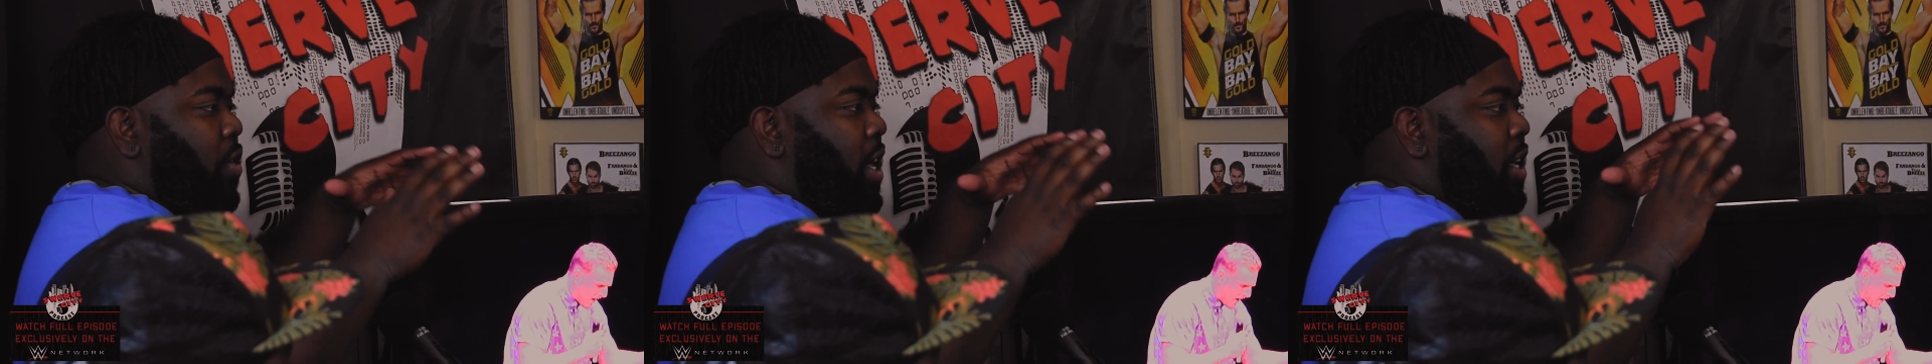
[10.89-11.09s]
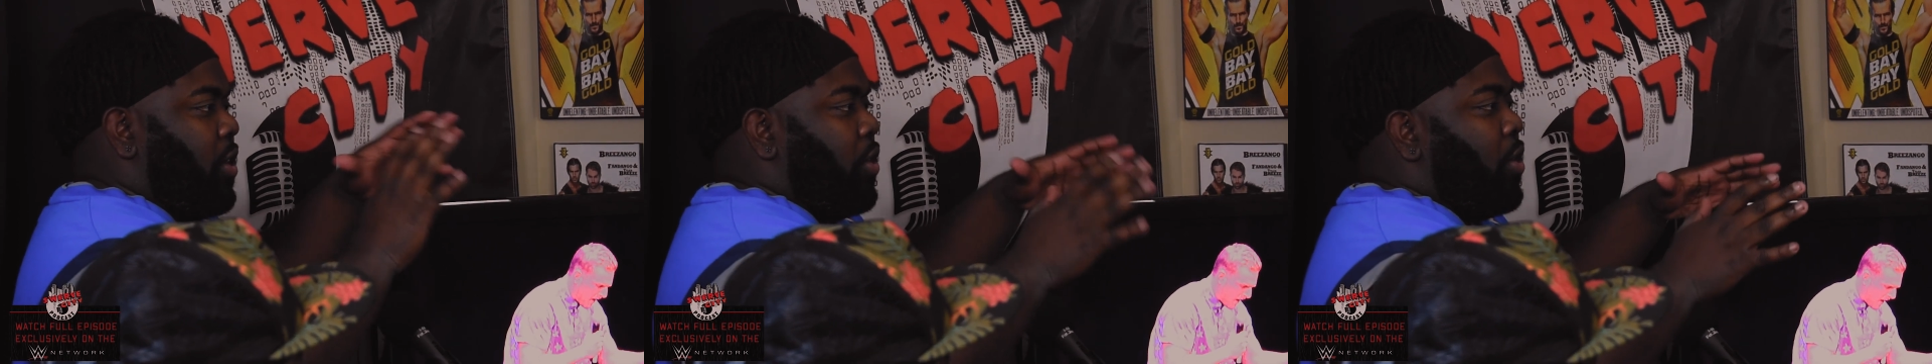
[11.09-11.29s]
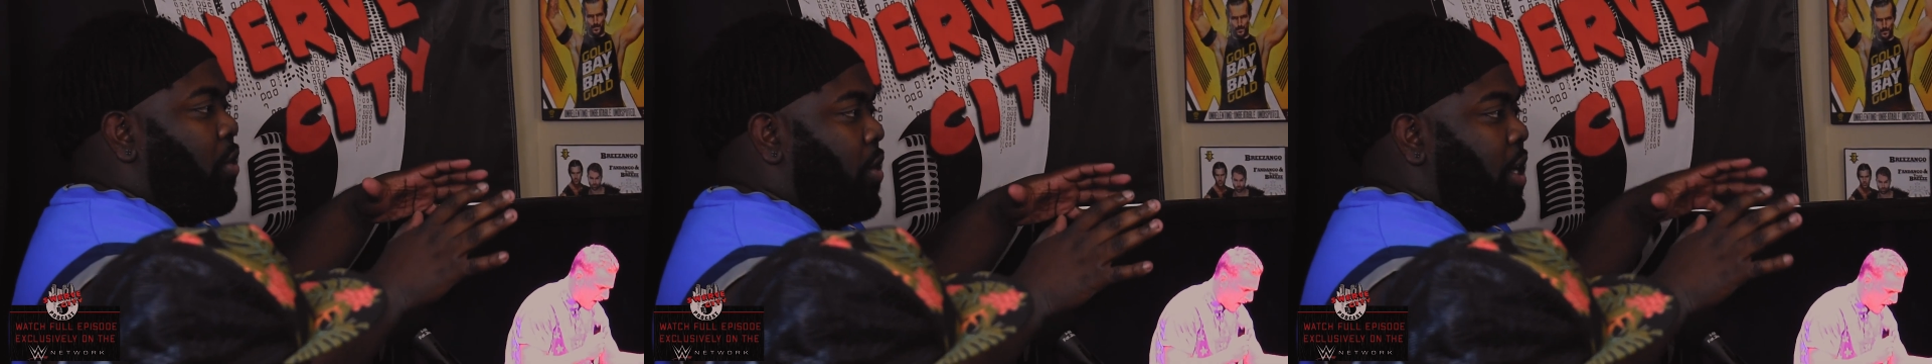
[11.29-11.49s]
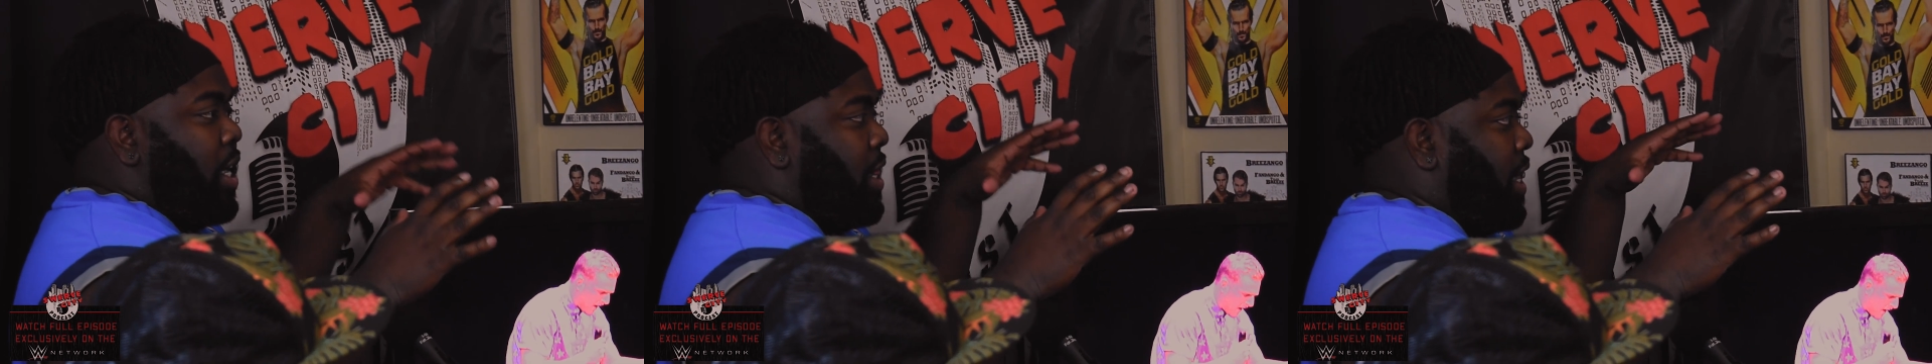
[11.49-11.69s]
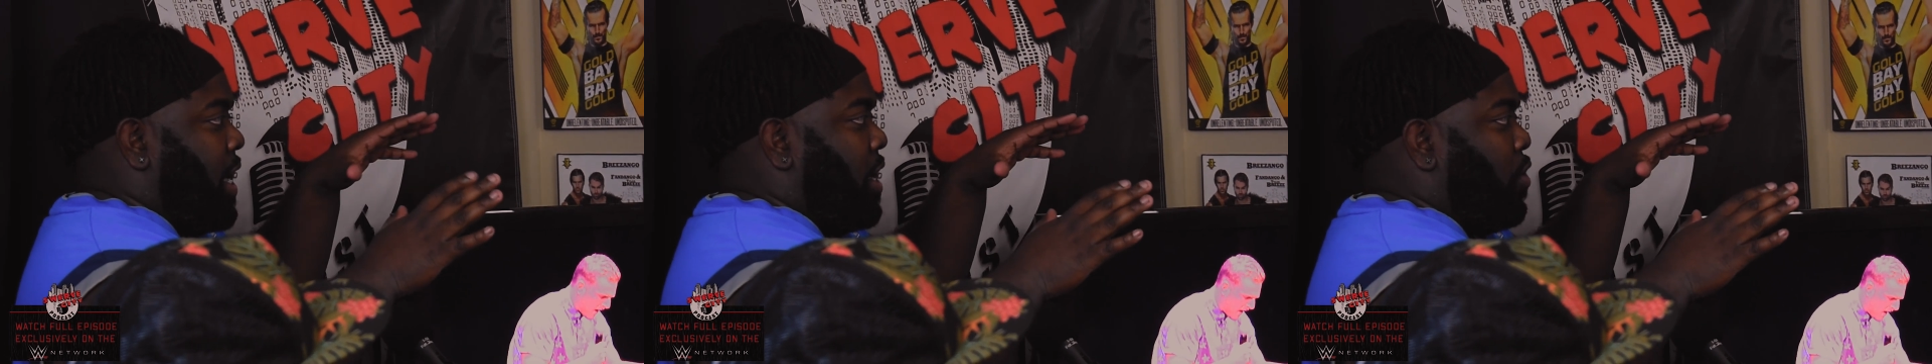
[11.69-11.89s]
had to learn,
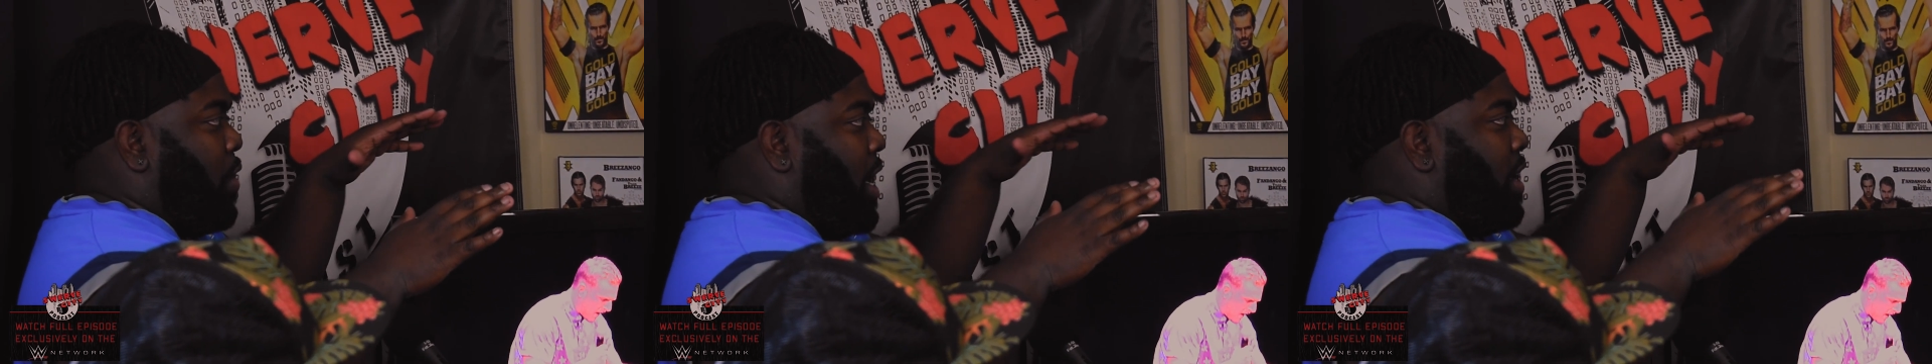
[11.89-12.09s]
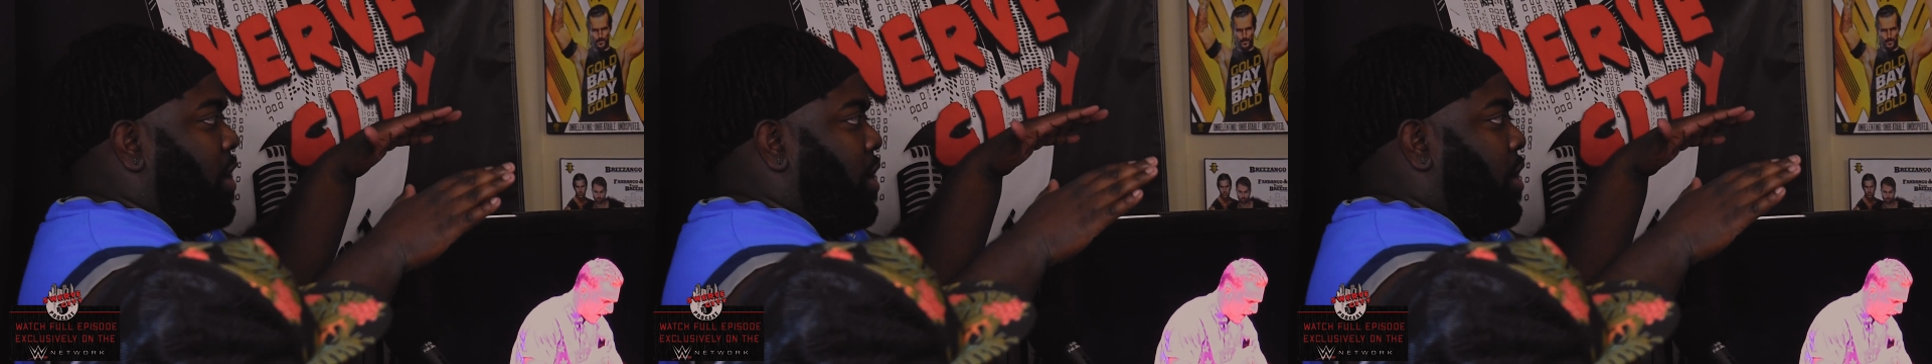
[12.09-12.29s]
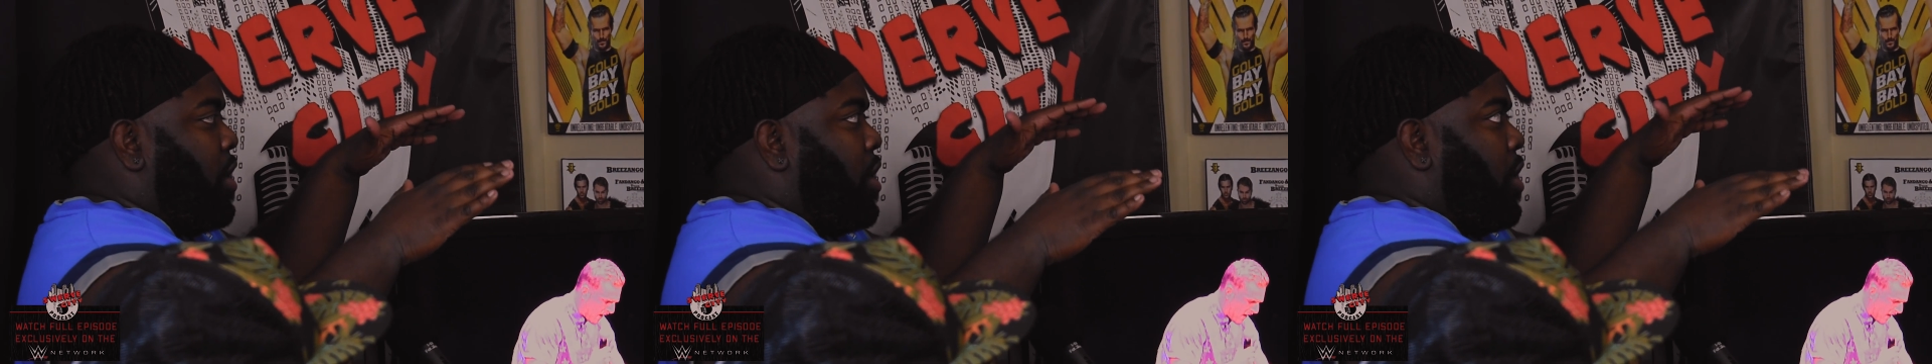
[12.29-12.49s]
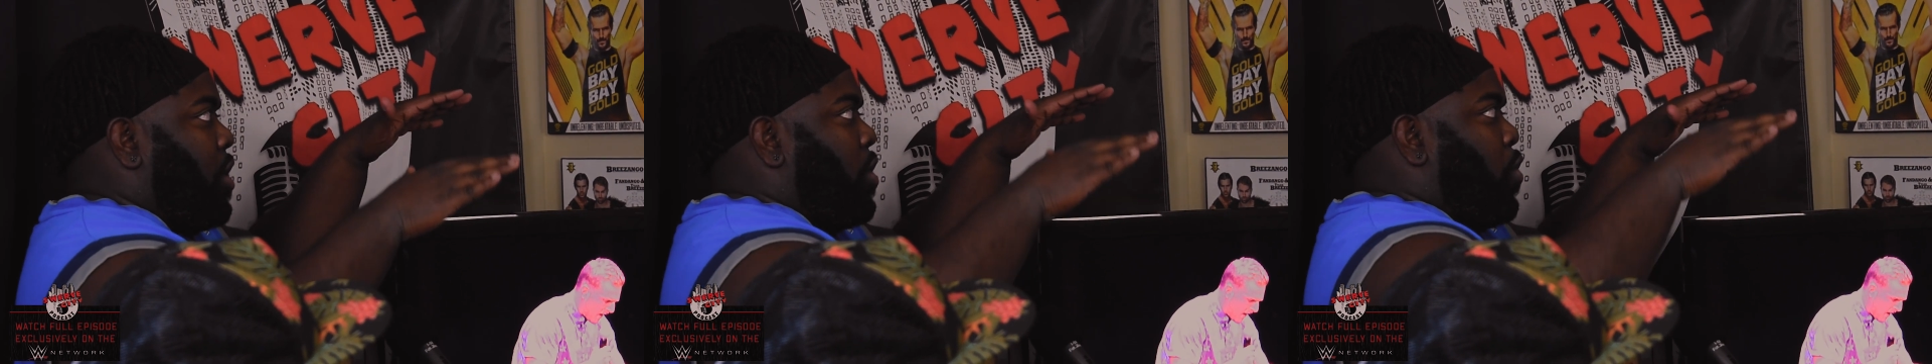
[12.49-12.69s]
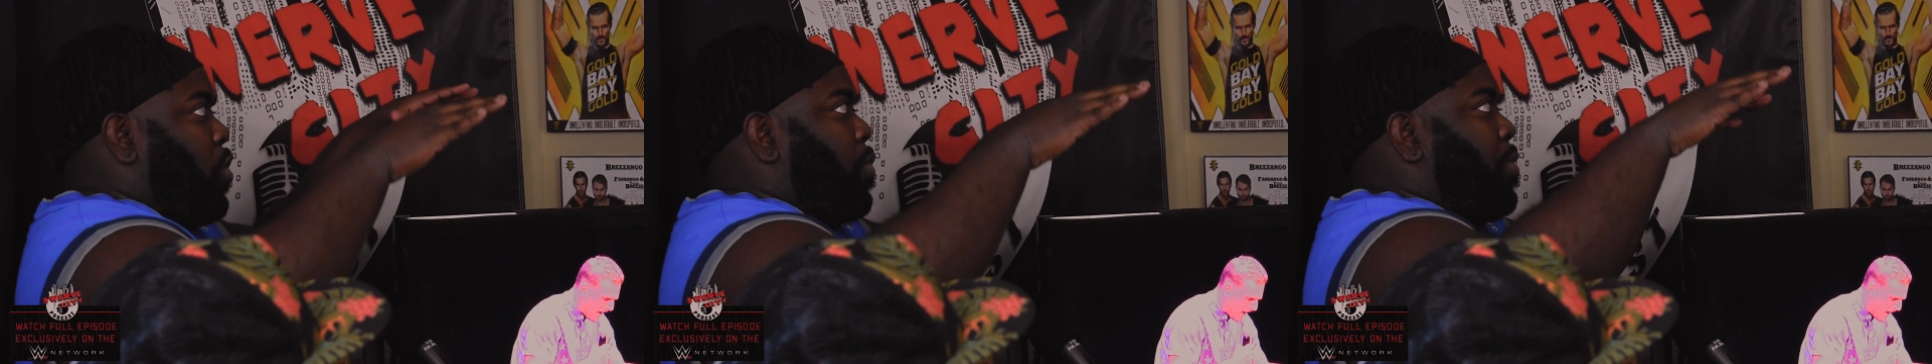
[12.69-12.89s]
and then you had to
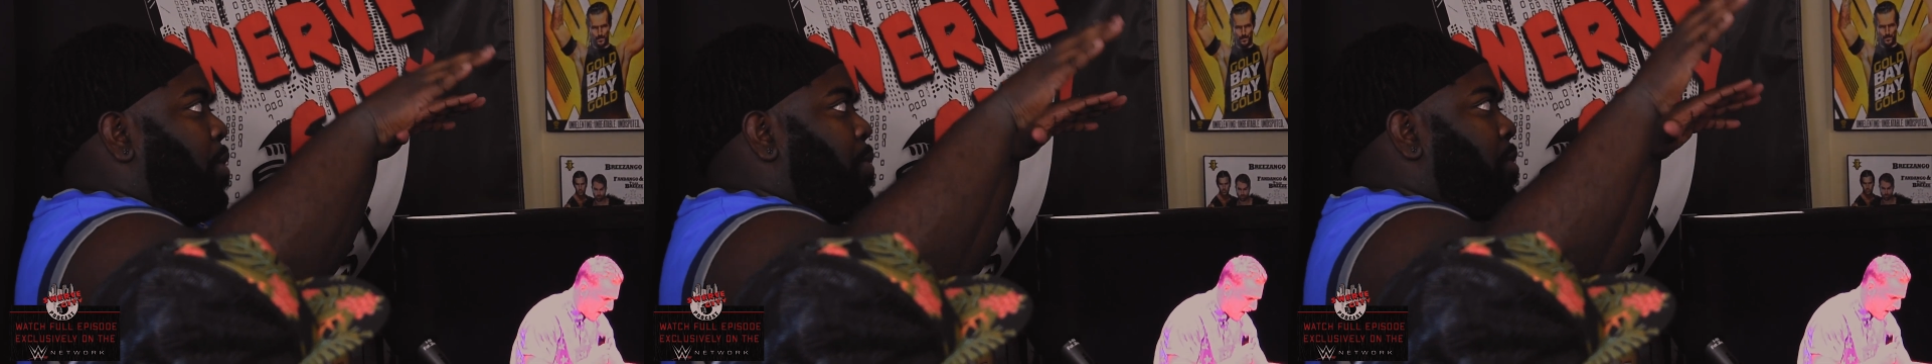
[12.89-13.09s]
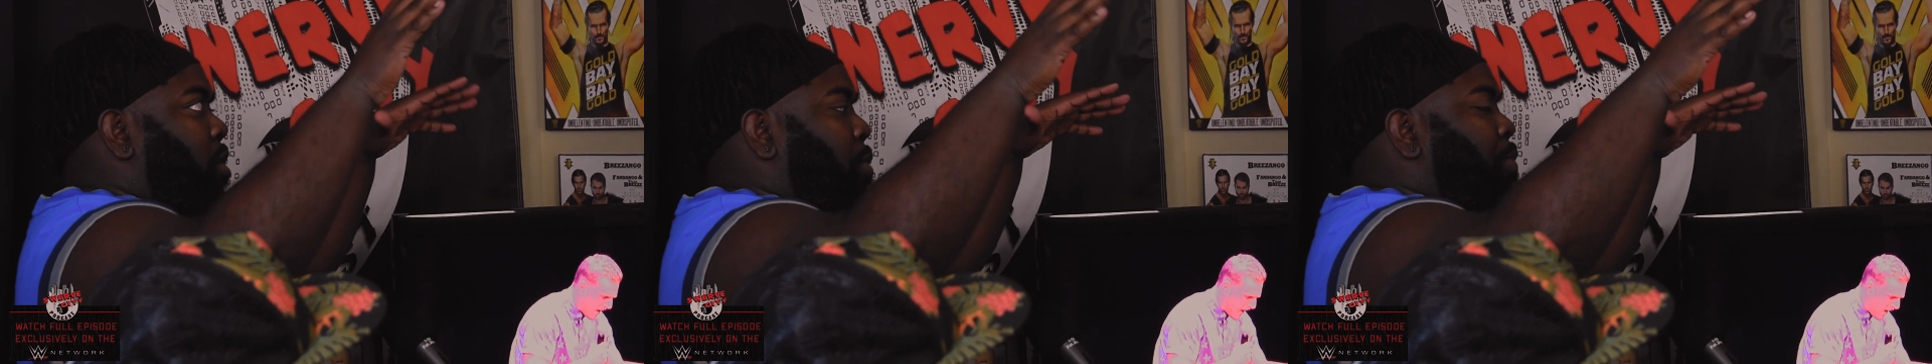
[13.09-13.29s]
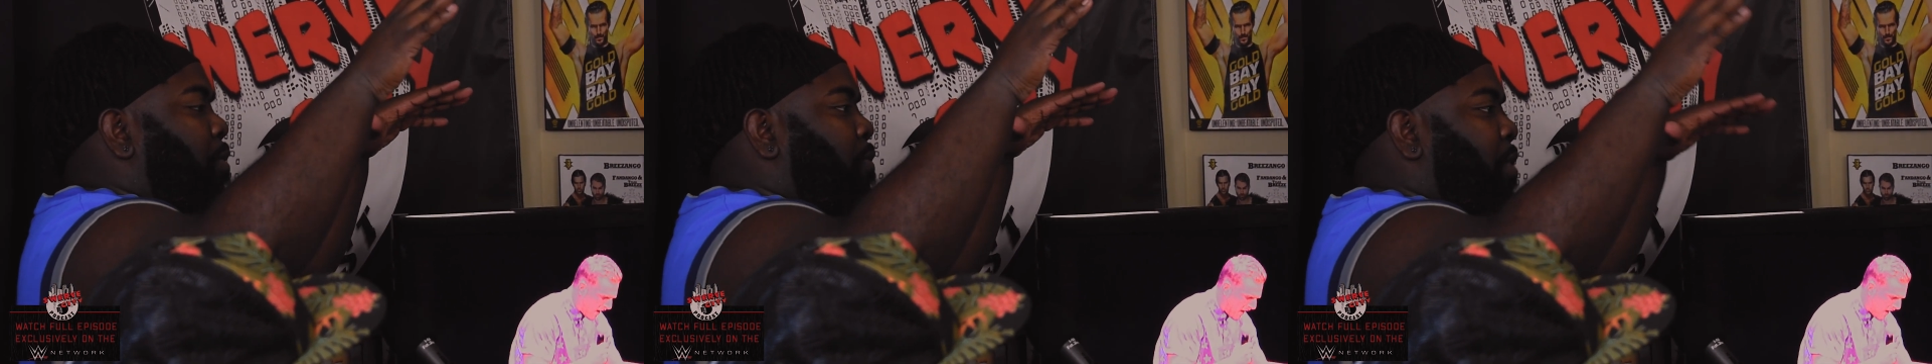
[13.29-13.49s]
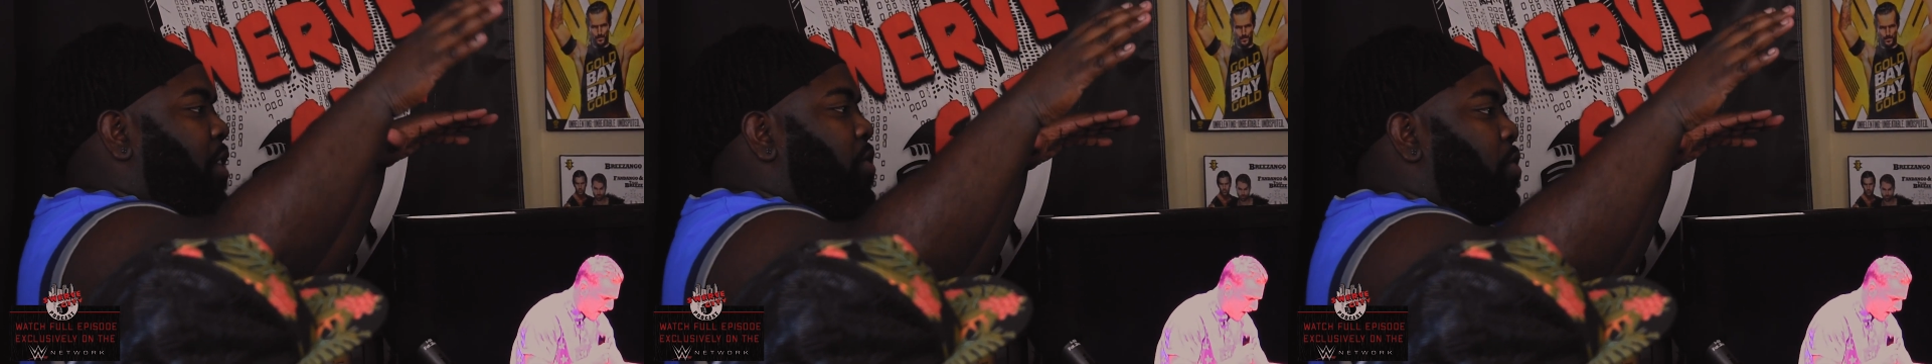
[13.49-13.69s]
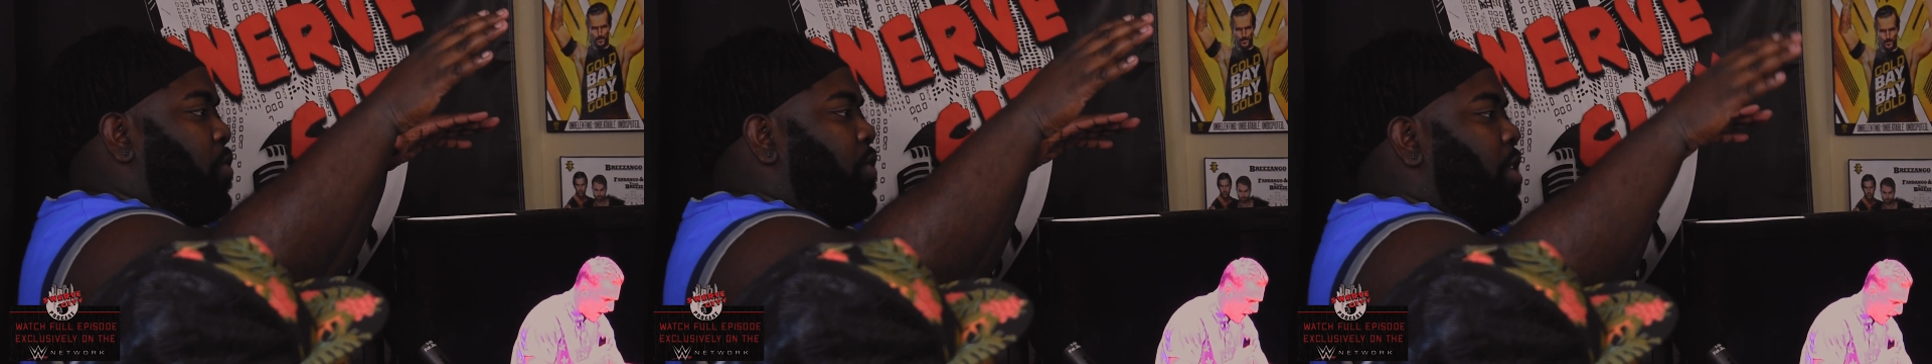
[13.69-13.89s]
go to the professionals.